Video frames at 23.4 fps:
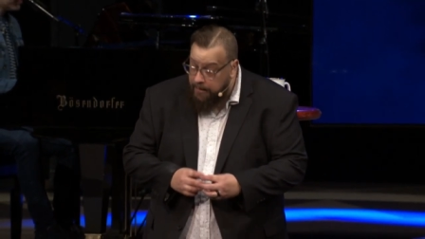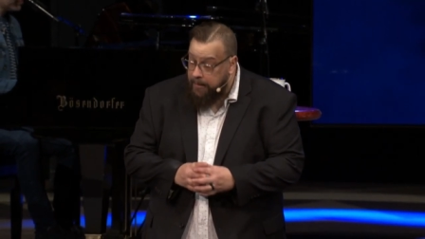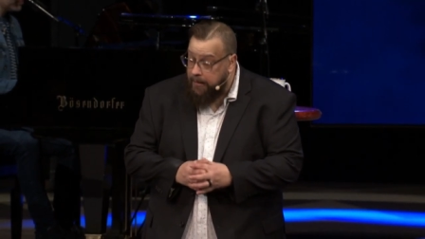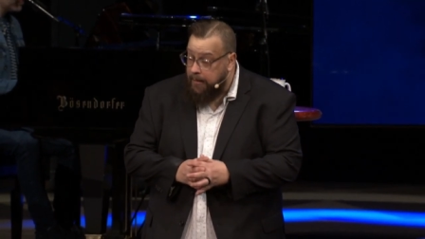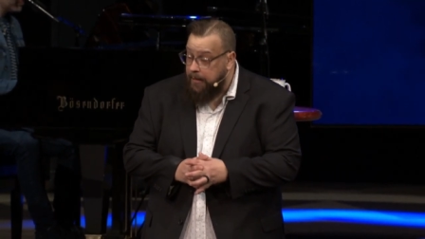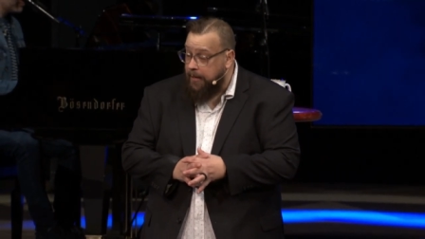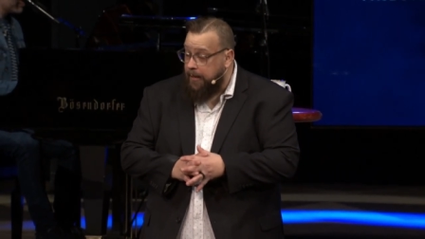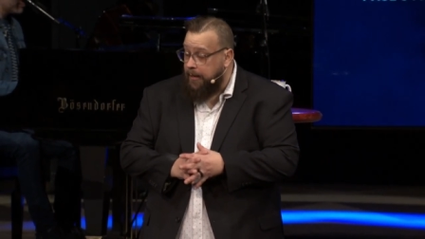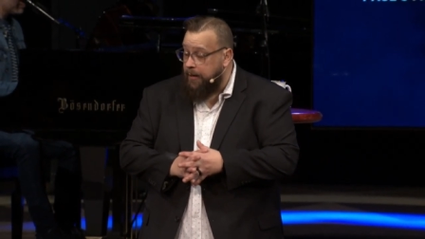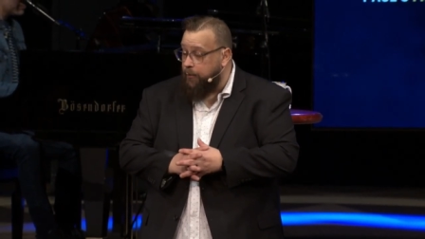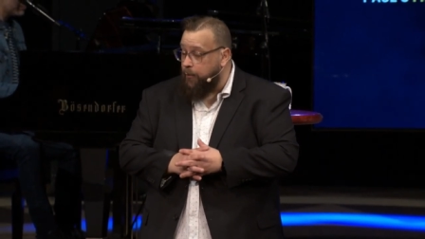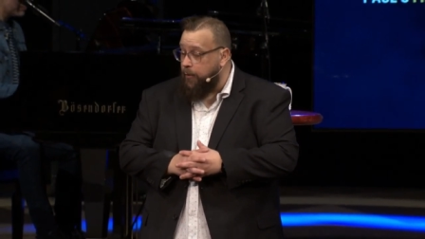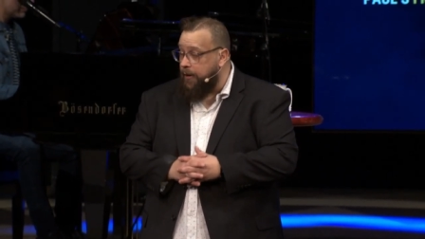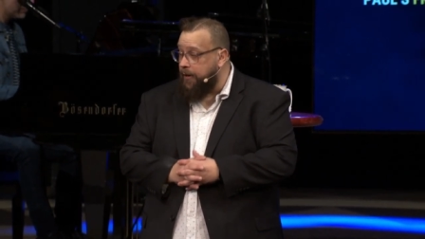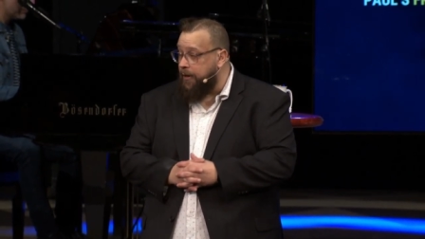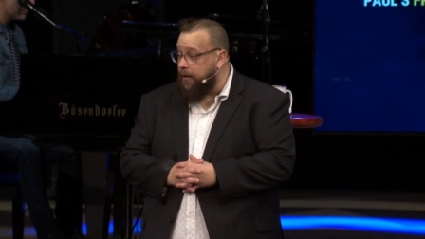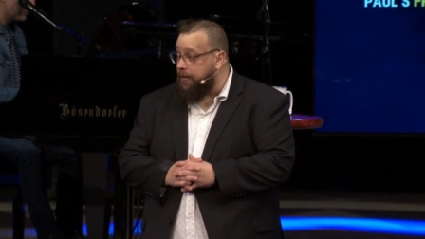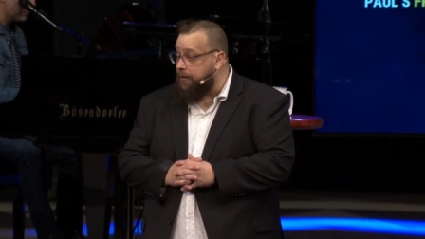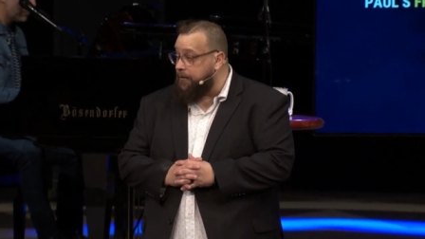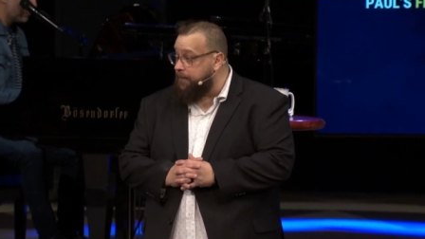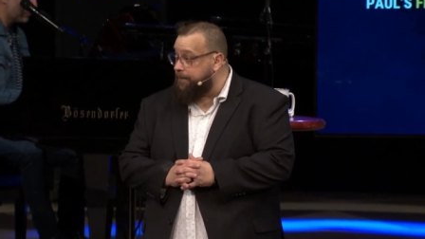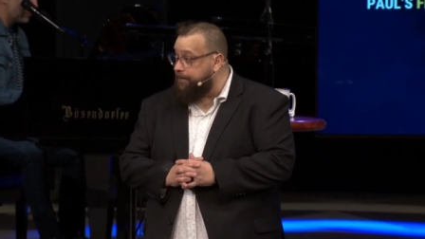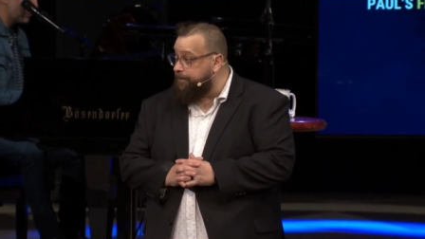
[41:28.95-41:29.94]
I don't want
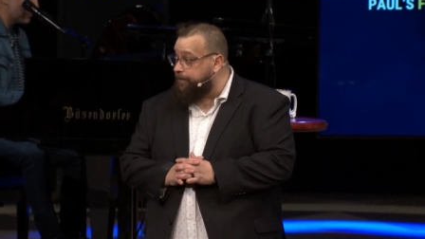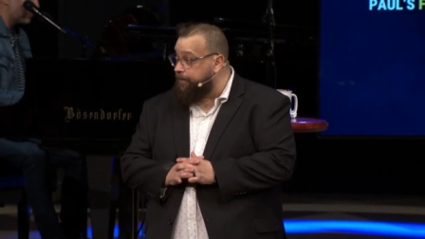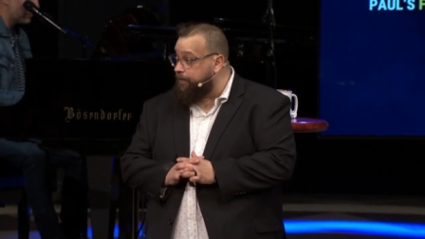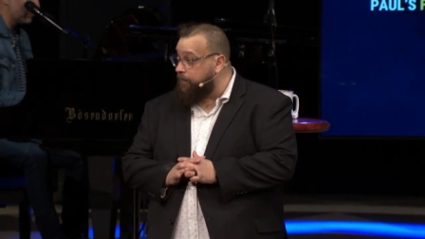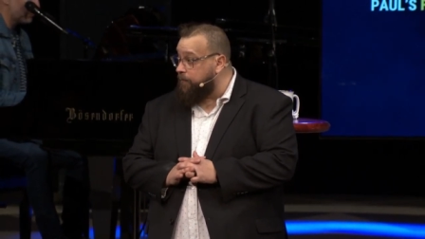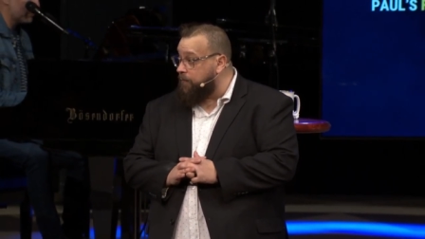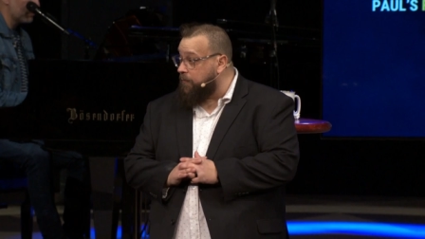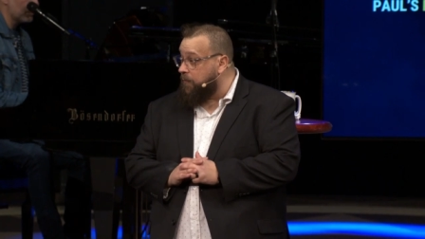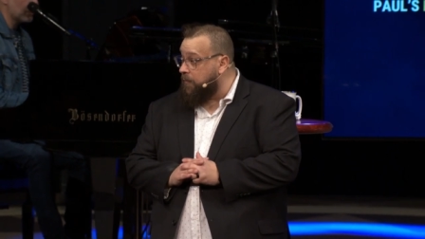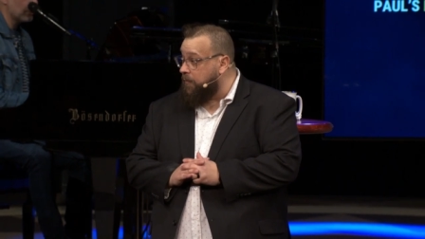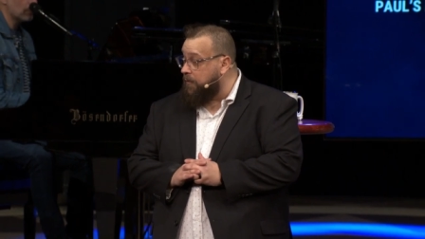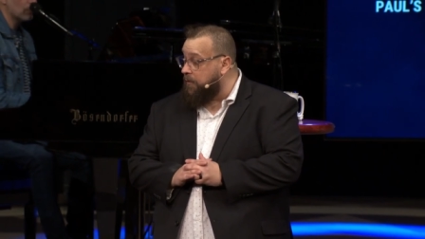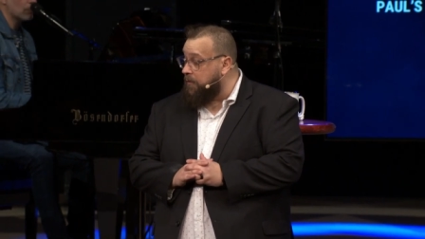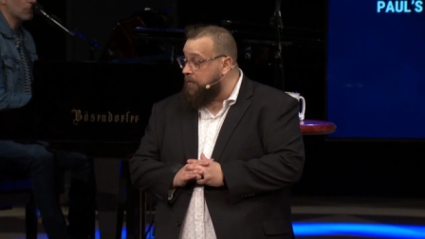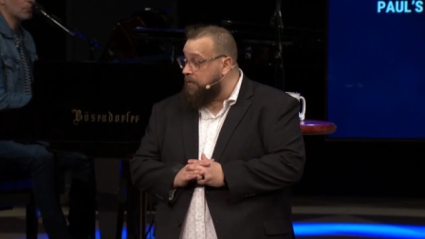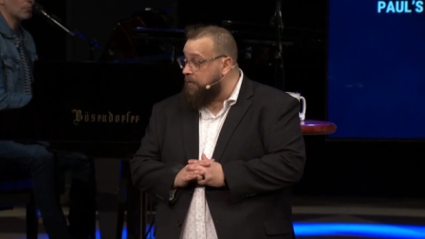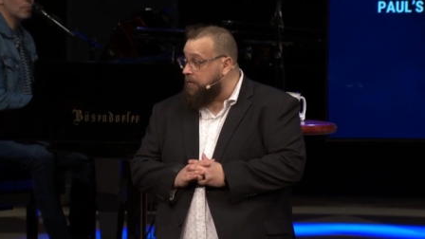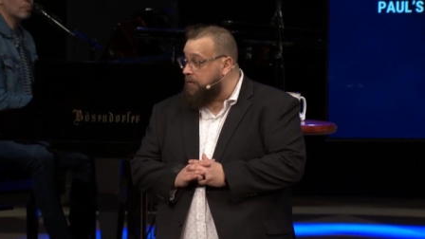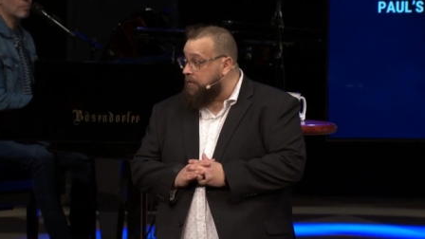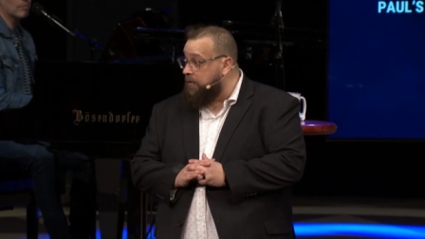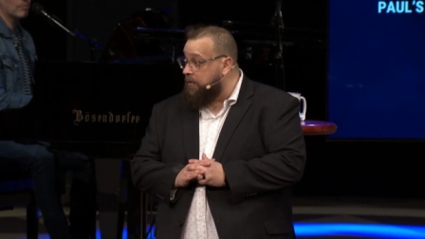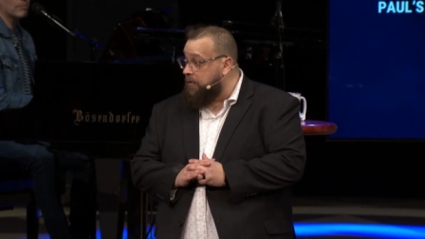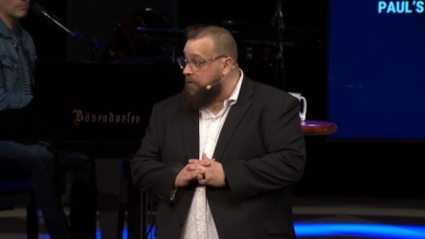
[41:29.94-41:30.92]

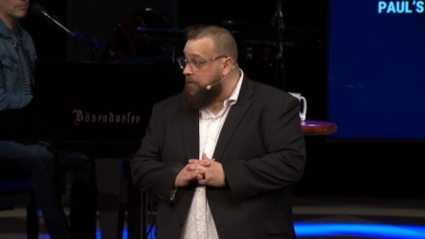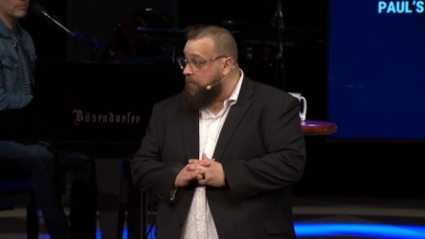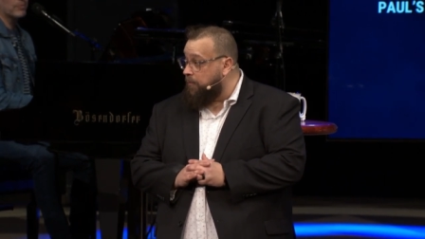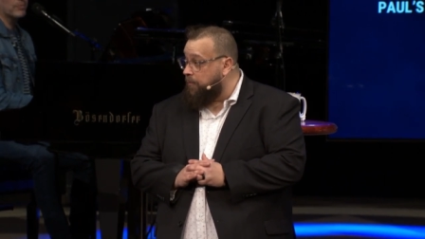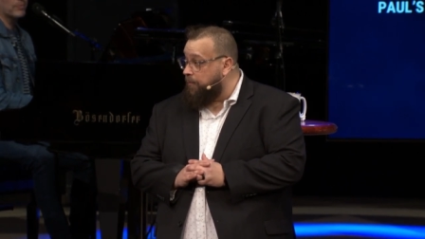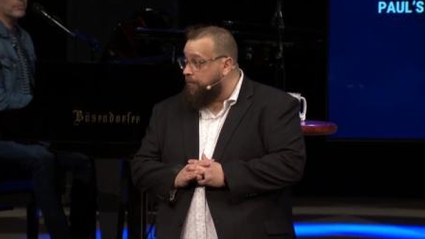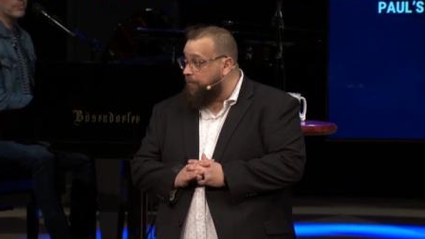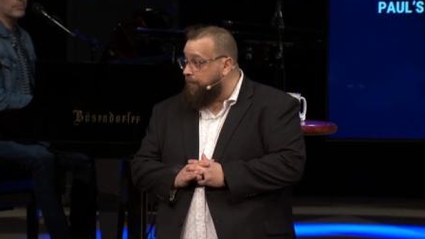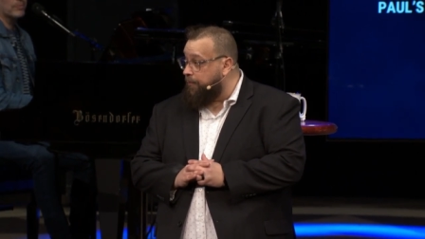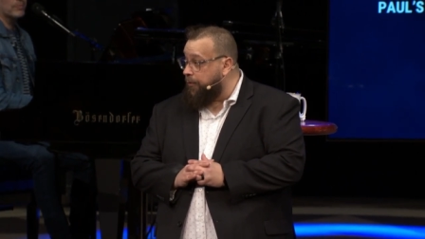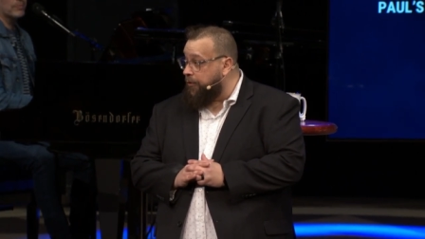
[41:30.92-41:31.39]
to